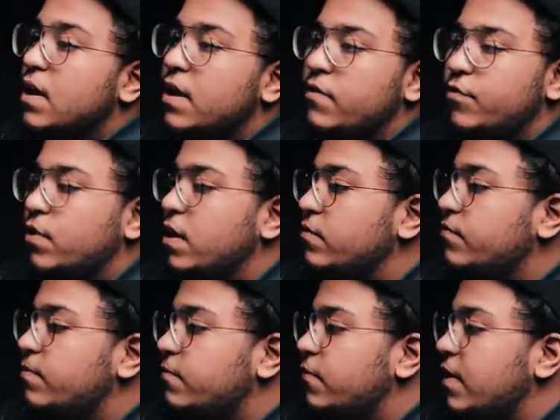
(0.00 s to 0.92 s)
If you can't
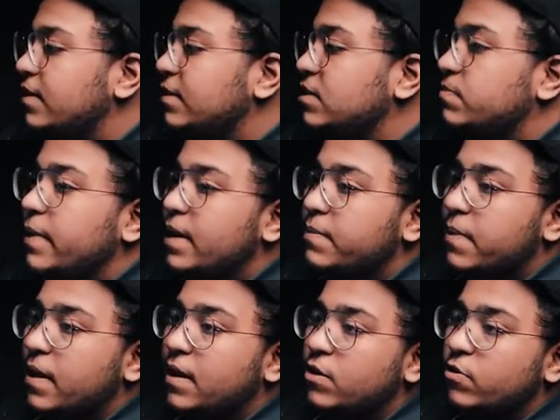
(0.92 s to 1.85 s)
find this paint
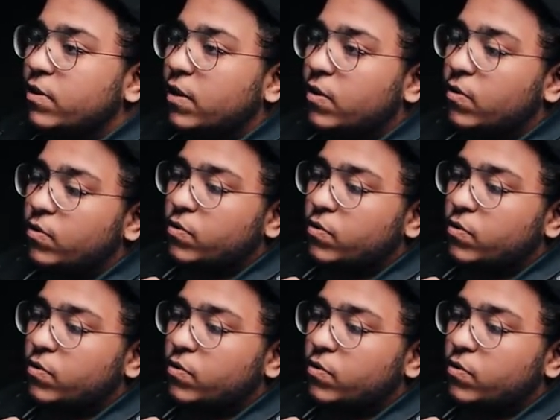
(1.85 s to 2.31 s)
panel, you can go